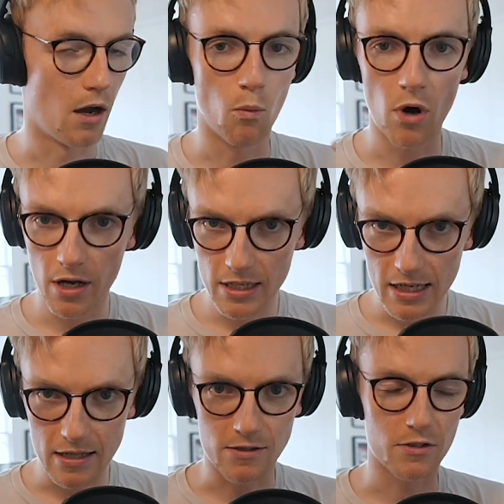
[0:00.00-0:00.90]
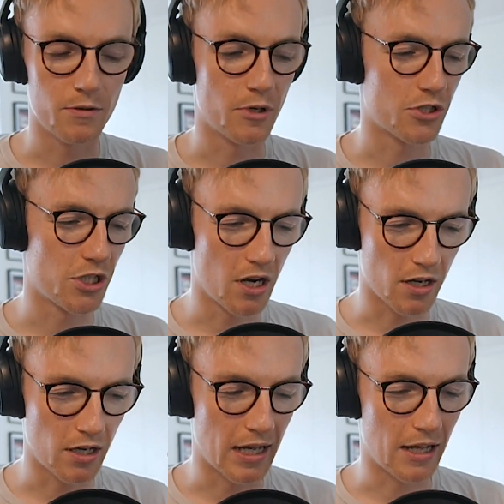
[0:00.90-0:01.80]
wordy, there's not too much
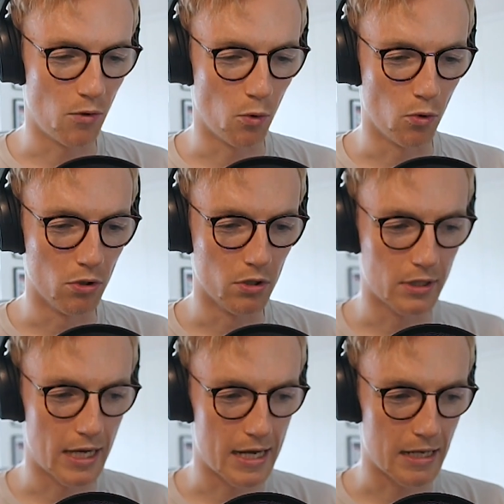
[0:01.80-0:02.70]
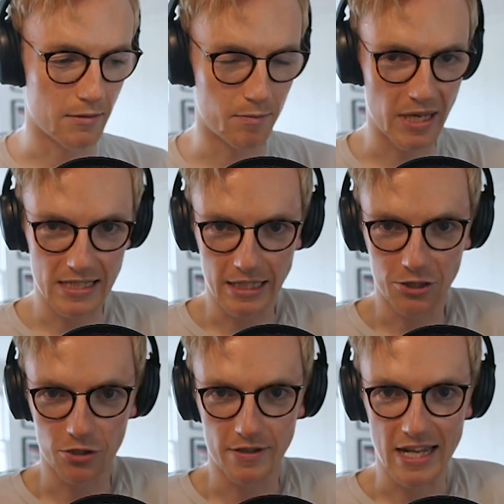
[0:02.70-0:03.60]
jargon, and it all basically
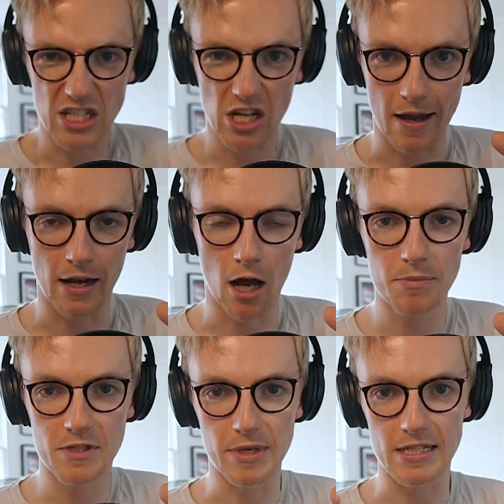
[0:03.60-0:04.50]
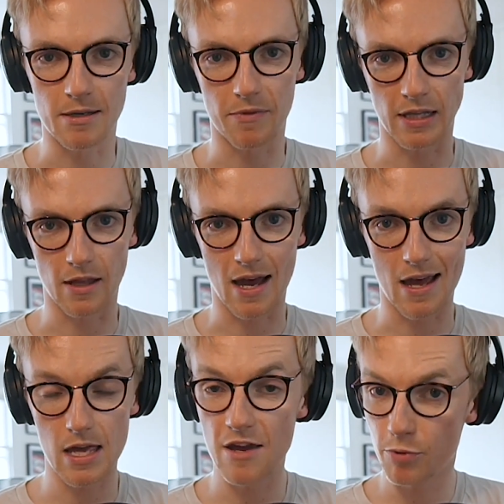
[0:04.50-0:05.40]
should then tighten up to be something
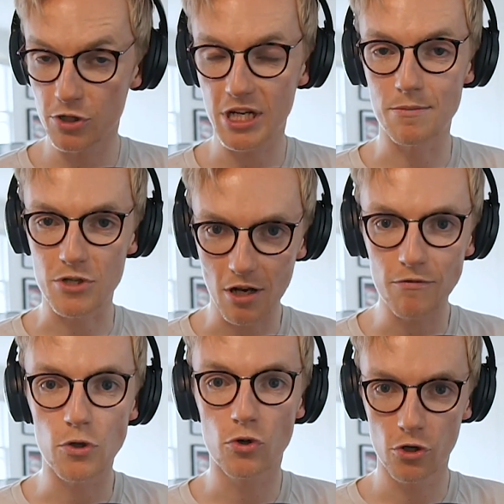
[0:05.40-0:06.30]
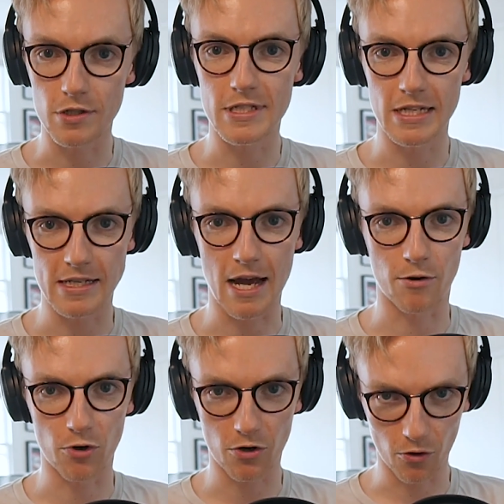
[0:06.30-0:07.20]
that, if push came to shove, you could sit down
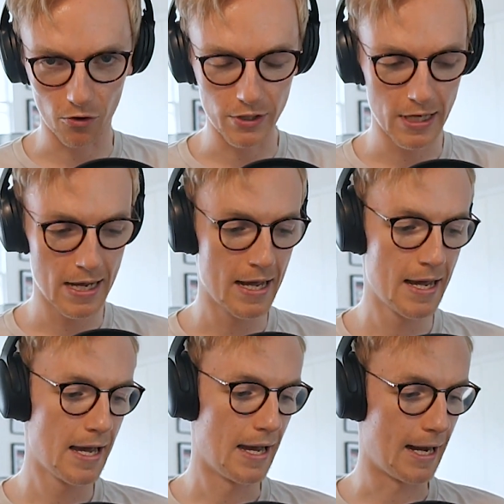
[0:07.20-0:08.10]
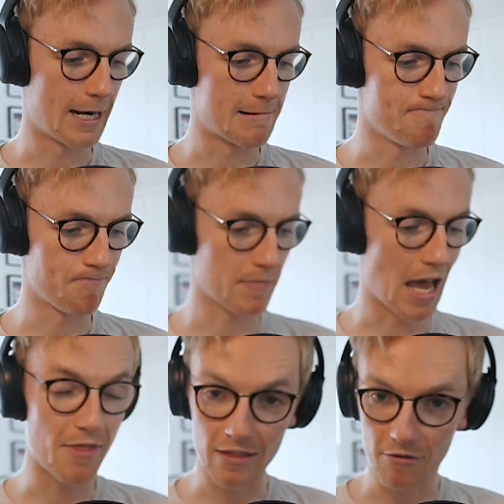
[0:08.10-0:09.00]
and record.
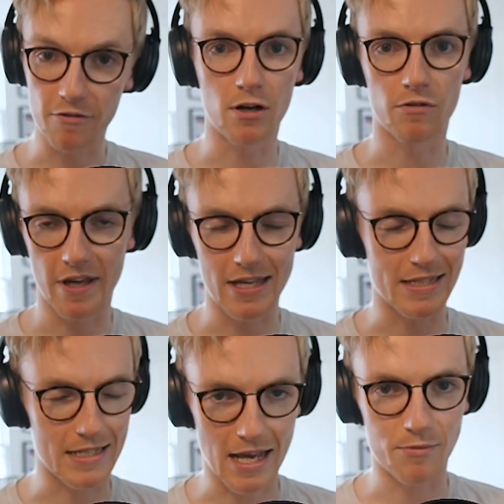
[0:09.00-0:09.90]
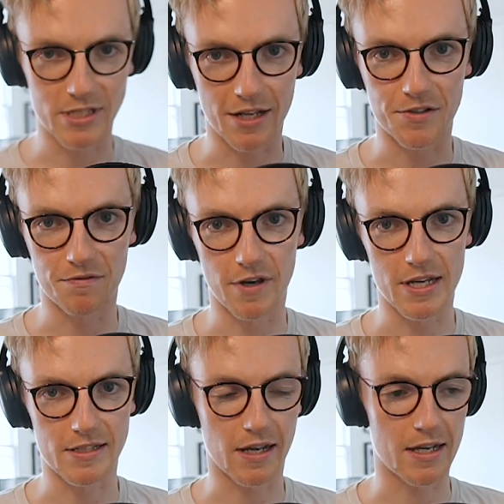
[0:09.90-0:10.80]
And then the final phase is that retention
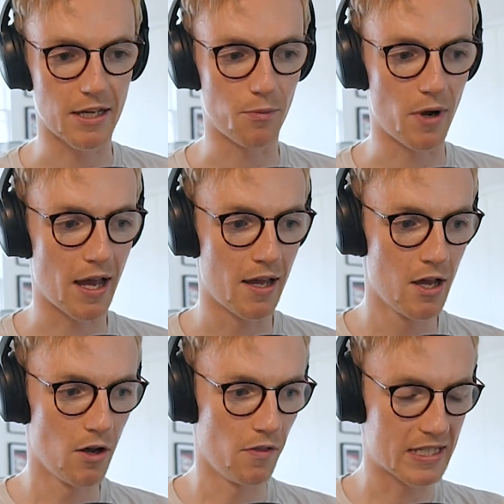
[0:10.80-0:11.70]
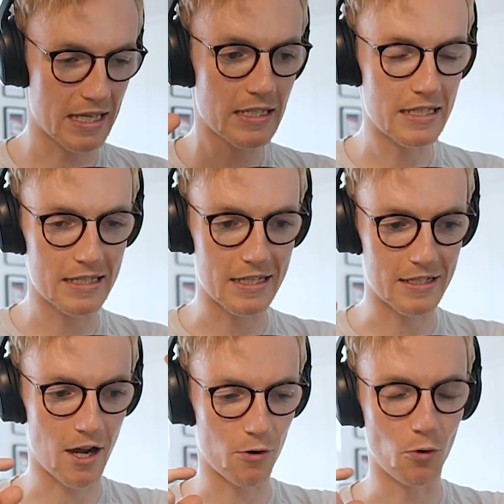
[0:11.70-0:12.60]
phase, like I said, where the
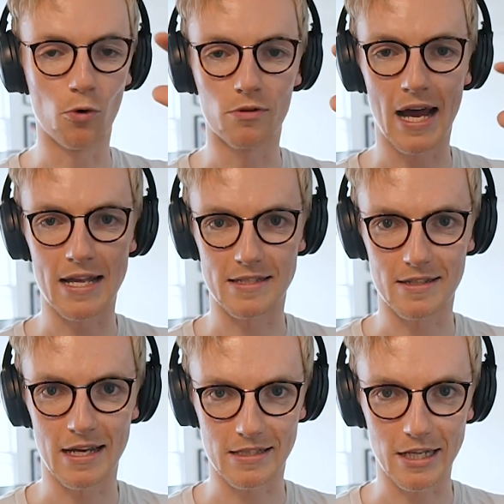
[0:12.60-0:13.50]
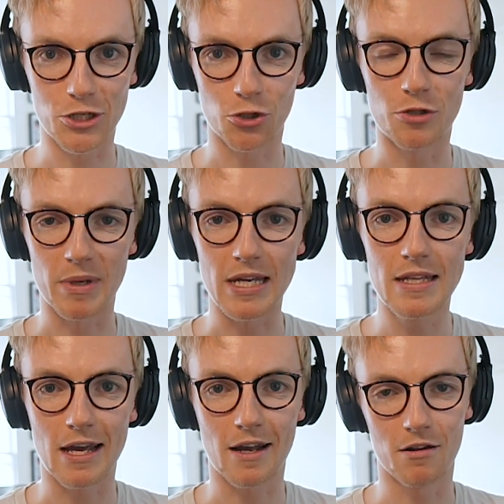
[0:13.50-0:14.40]
sentences are all as they should be.
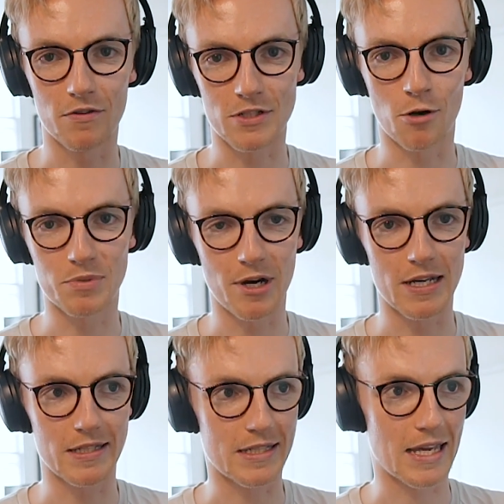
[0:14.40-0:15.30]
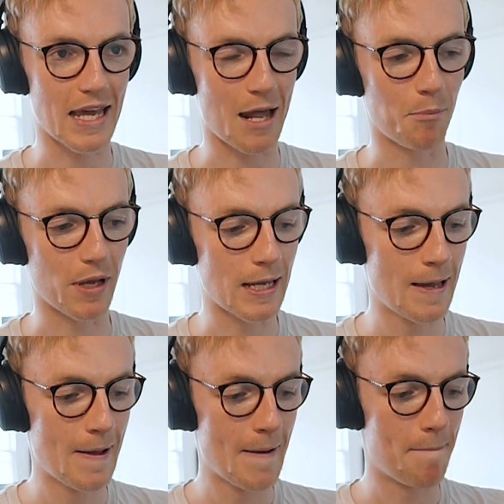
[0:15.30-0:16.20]
They're kind of as optimized as they can be.
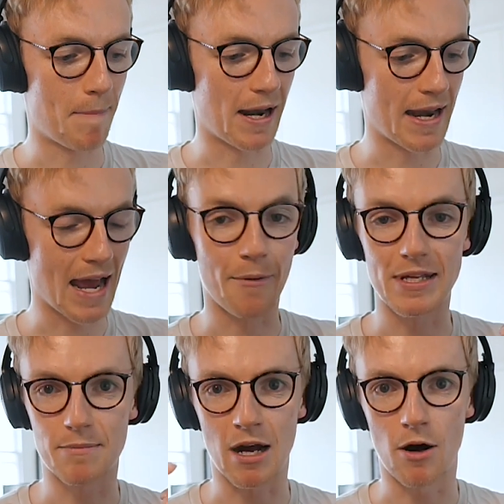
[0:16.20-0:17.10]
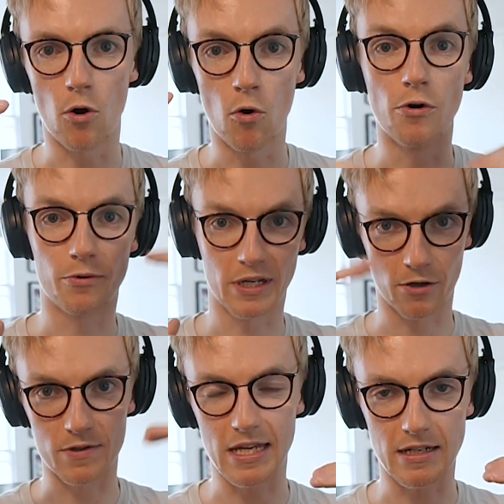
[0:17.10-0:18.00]
But now it's about ordering
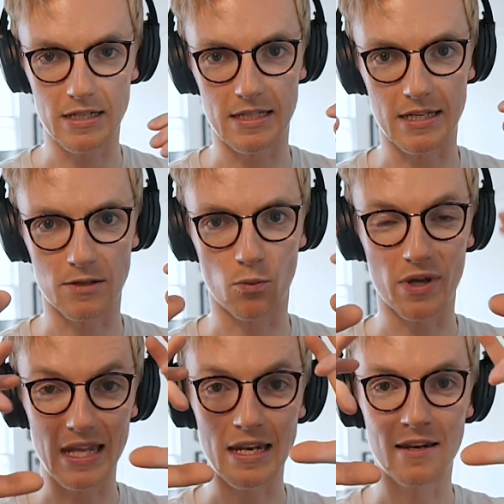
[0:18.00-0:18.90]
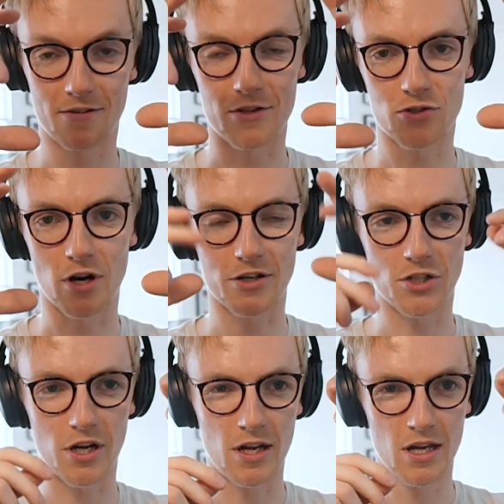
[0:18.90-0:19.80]
those sentences, and within the
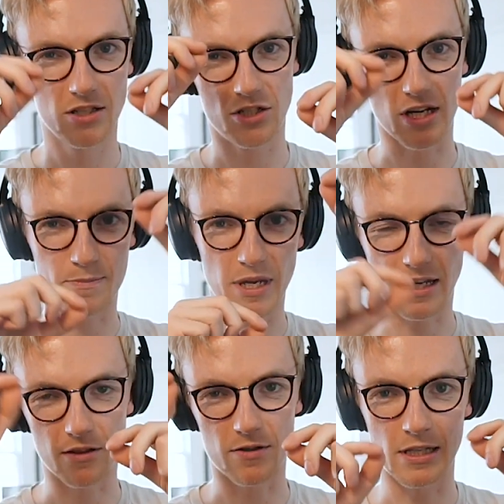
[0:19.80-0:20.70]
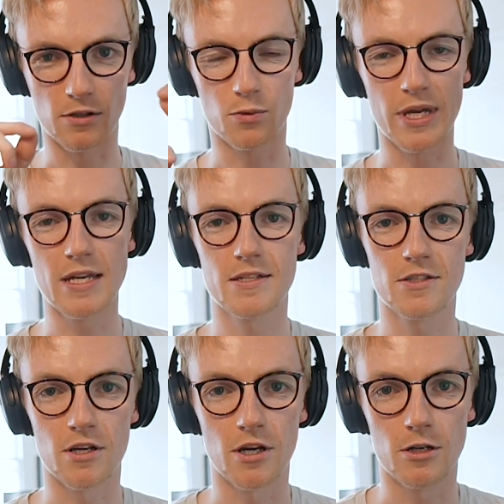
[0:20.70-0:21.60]
structure, just making those little tweaks
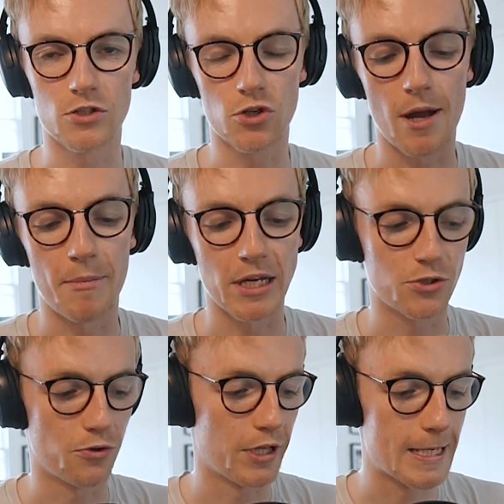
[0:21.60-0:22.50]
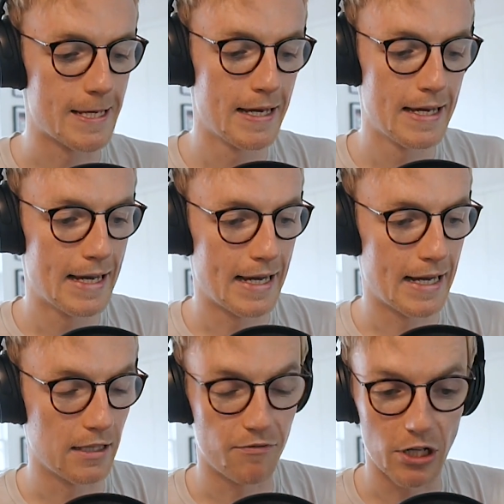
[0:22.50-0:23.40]
to try and make sure the
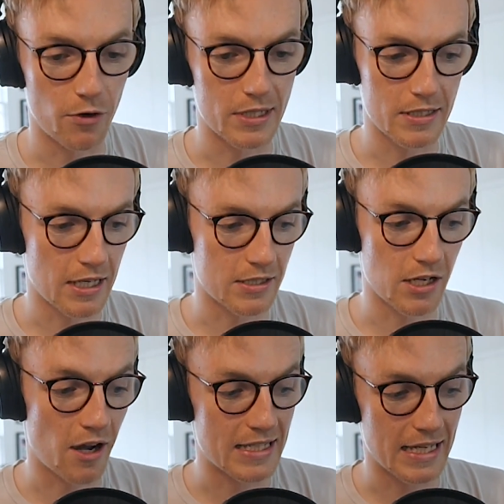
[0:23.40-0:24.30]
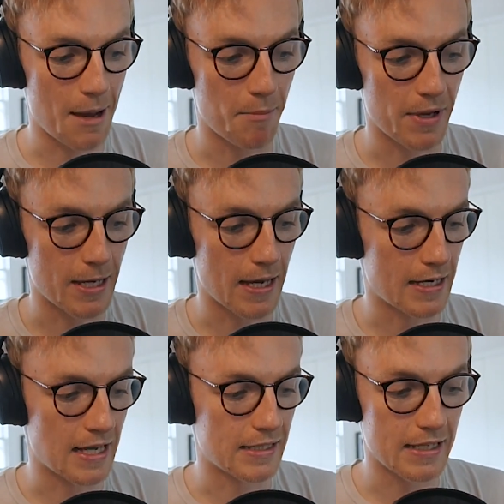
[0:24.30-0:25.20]
video is as tight as it can be,
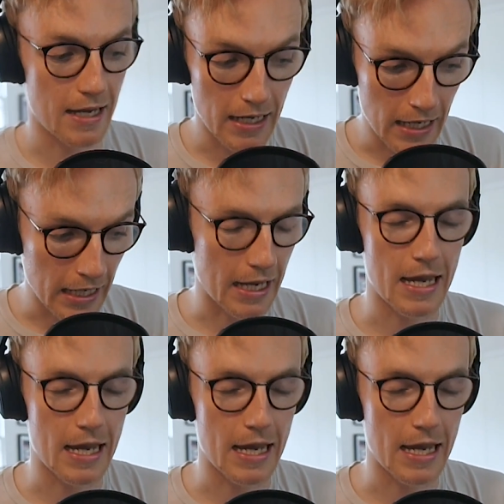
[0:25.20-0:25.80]
and as entertaining